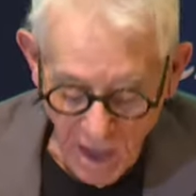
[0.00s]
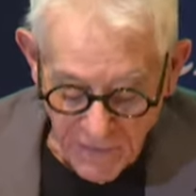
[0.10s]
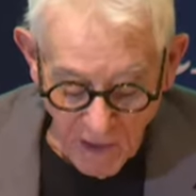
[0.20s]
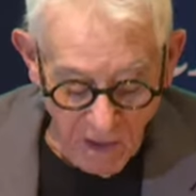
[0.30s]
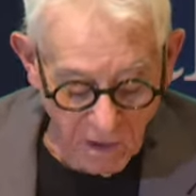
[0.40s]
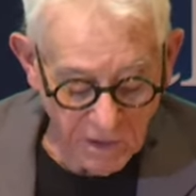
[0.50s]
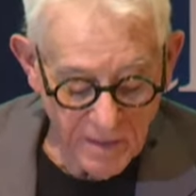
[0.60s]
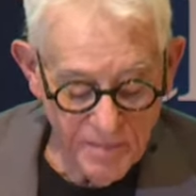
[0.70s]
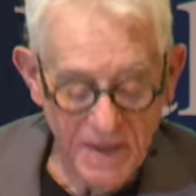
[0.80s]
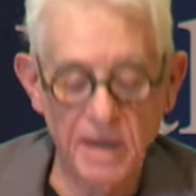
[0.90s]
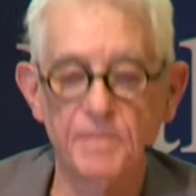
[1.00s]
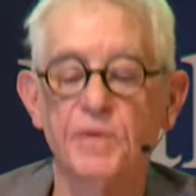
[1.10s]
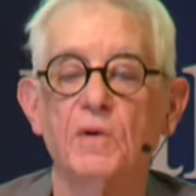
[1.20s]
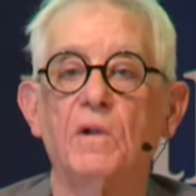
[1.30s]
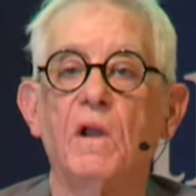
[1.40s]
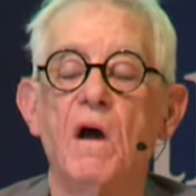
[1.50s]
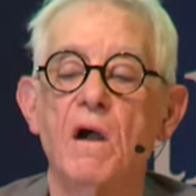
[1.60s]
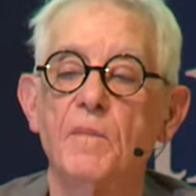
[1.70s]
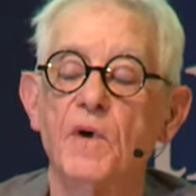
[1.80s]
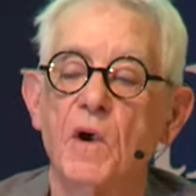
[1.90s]
The hull had been at Pearl
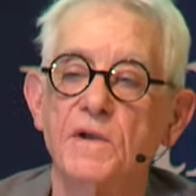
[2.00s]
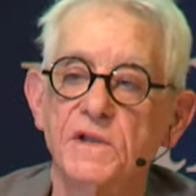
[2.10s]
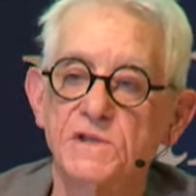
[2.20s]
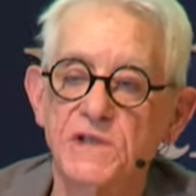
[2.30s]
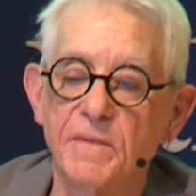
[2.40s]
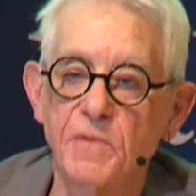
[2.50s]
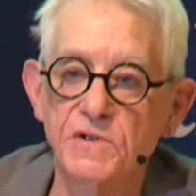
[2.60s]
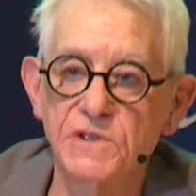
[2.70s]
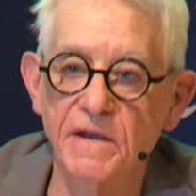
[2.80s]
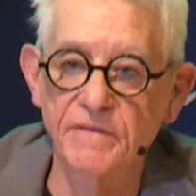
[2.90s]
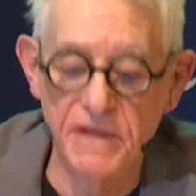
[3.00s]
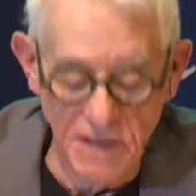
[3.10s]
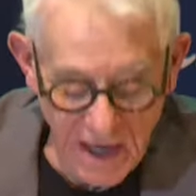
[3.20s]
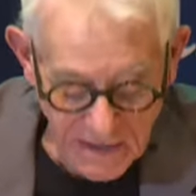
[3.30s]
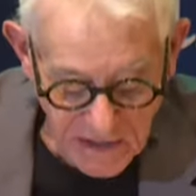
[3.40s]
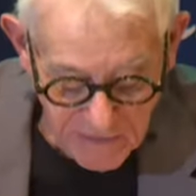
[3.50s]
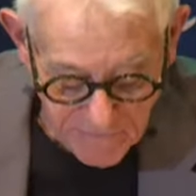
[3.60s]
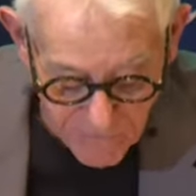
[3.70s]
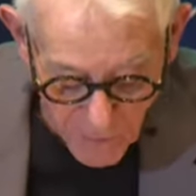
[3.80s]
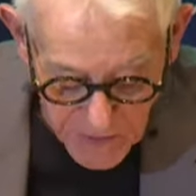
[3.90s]
Harbor on December 7th,
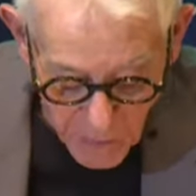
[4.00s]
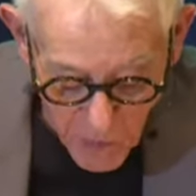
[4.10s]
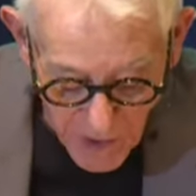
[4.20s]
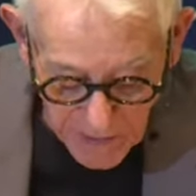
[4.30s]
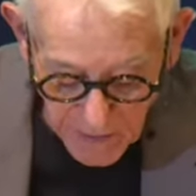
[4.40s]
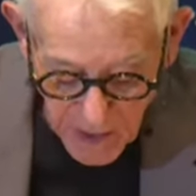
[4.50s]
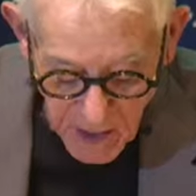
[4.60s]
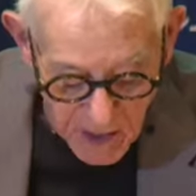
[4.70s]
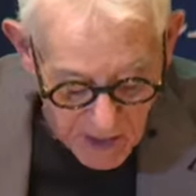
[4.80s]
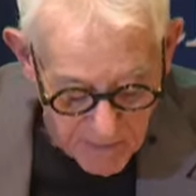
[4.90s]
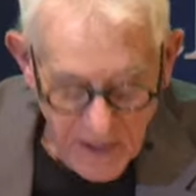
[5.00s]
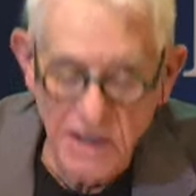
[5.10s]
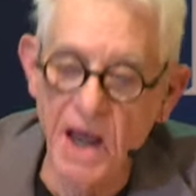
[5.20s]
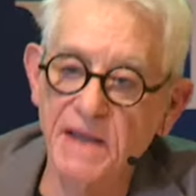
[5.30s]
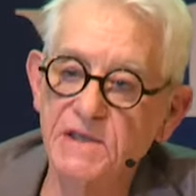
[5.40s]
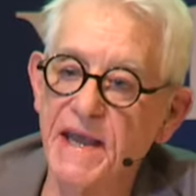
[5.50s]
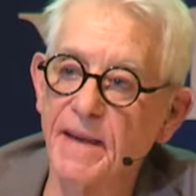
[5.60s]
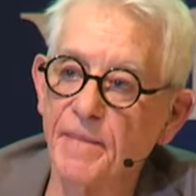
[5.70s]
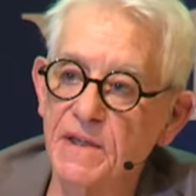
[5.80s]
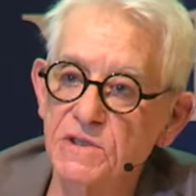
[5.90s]
1941, but not
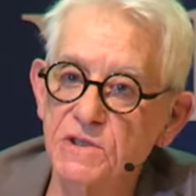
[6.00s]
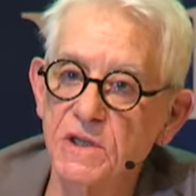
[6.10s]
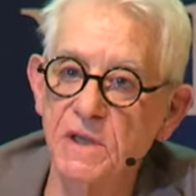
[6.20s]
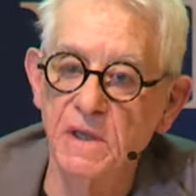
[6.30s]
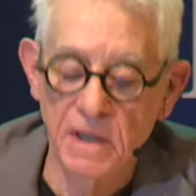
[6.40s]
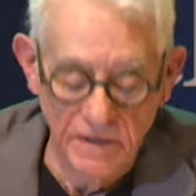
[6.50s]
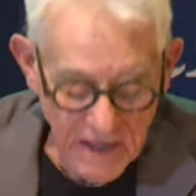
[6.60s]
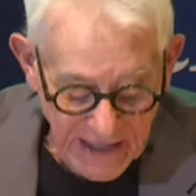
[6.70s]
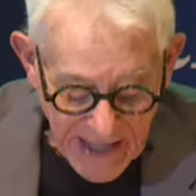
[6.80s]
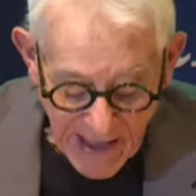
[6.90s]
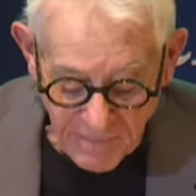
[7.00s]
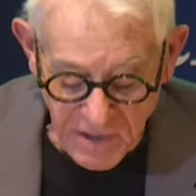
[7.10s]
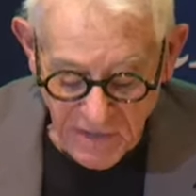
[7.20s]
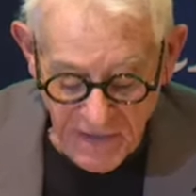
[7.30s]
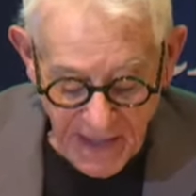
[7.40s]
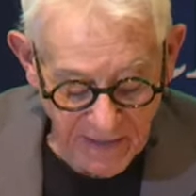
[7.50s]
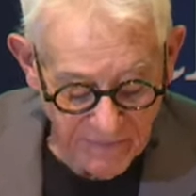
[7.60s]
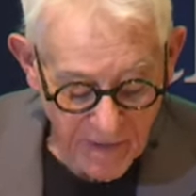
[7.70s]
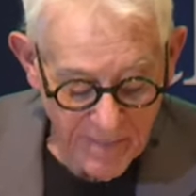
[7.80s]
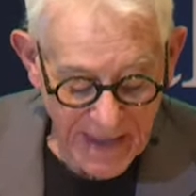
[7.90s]
damaged. The captain
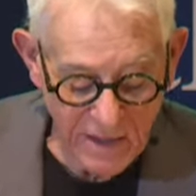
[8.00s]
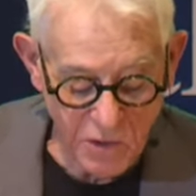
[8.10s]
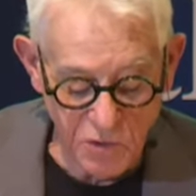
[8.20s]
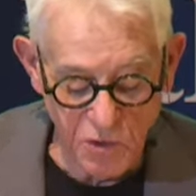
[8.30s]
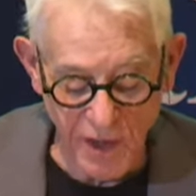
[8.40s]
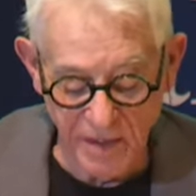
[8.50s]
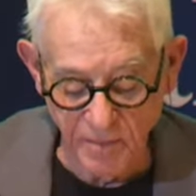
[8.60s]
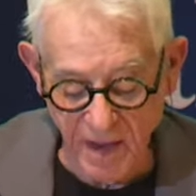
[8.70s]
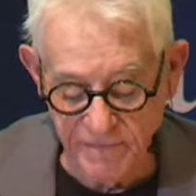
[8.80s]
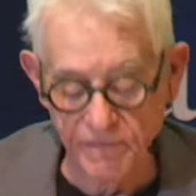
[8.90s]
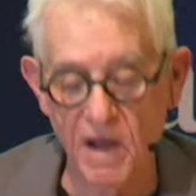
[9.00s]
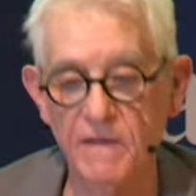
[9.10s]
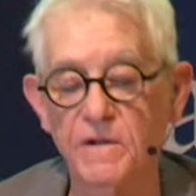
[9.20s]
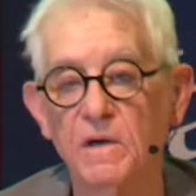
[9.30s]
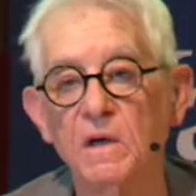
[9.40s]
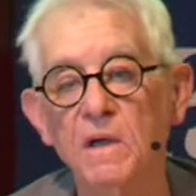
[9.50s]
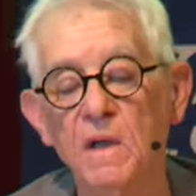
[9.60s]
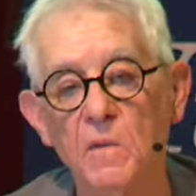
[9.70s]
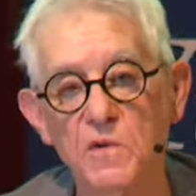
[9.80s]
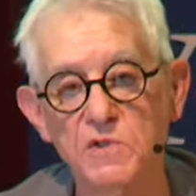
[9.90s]
then, the man who trained my father,
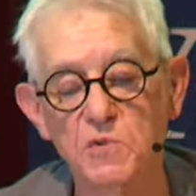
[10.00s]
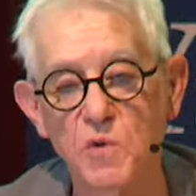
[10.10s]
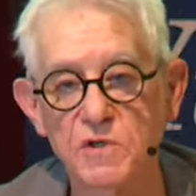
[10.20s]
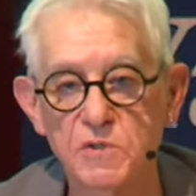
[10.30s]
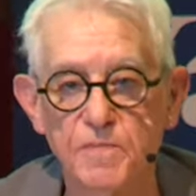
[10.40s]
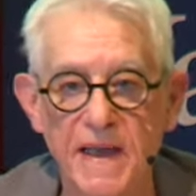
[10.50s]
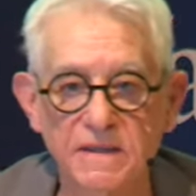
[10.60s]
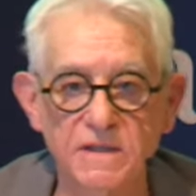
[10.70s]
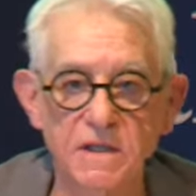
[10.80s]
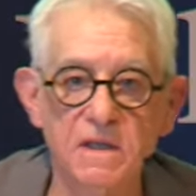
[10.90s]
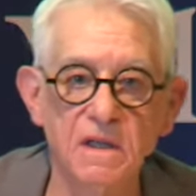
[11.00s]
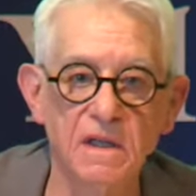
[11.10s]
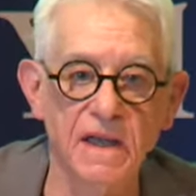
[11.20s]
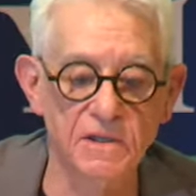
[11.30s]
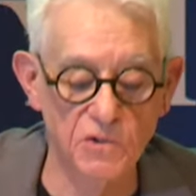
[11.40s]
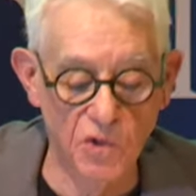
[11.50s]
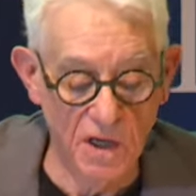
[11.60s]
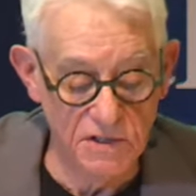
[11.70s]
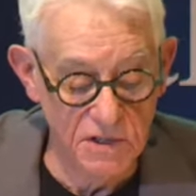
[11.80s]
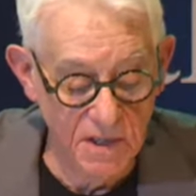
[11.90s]
was respected and
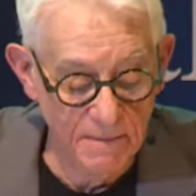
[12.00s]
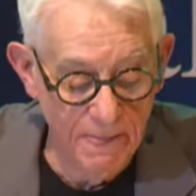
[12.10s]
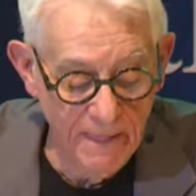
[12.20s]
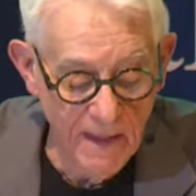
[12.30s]
trusted.